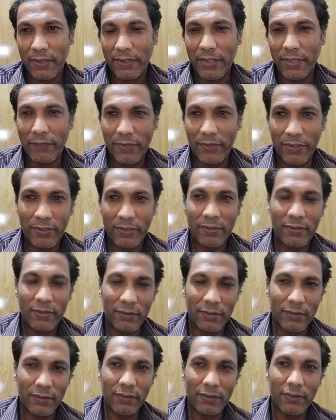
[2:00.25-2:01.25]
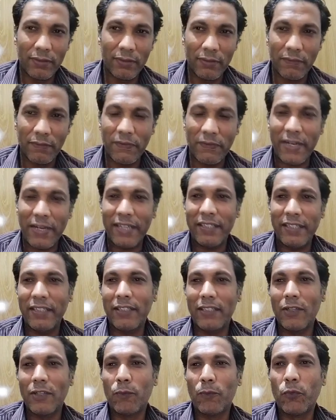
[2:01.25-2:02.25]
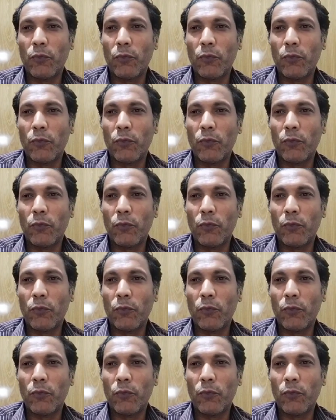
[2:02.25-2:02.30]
They were fighting a